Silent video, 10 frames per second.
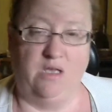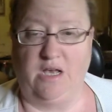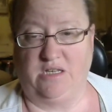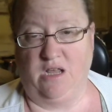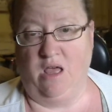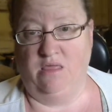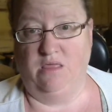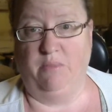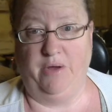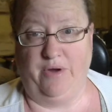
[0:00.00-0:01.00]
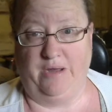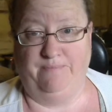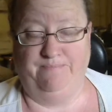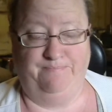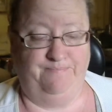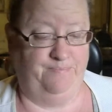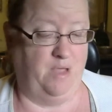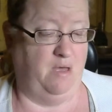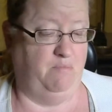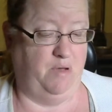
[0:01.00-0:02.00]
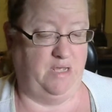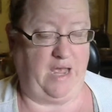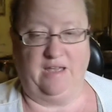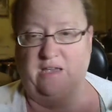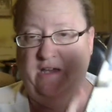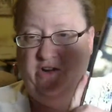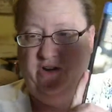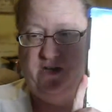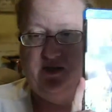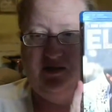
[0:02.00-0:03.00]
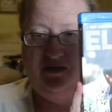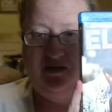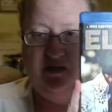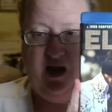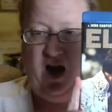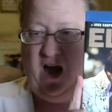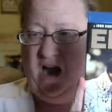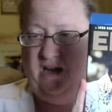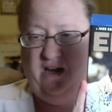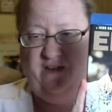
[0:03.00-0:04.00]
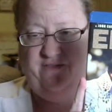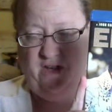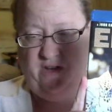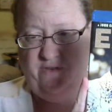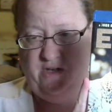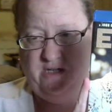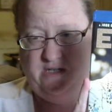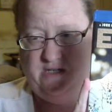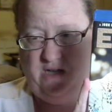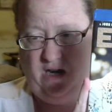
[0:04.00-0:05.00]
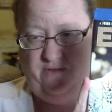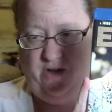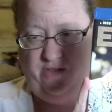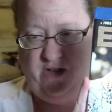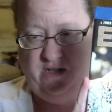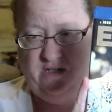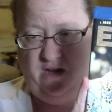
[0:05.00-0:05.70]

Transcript: Yes, the Blu-ray. But yeah, here it is. I love Elvis. I love all things